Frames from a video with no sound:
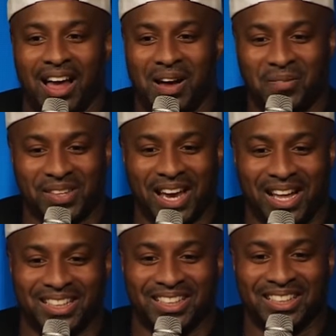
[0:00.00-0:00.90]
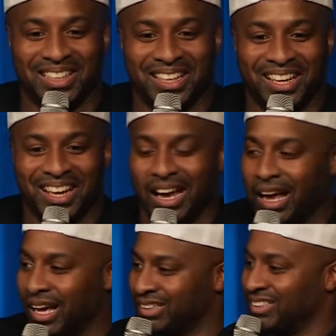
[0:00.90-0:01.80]
I'm yelling
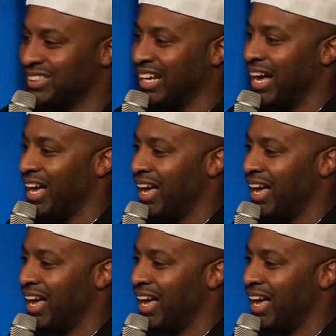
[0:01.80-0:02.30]
at this guy.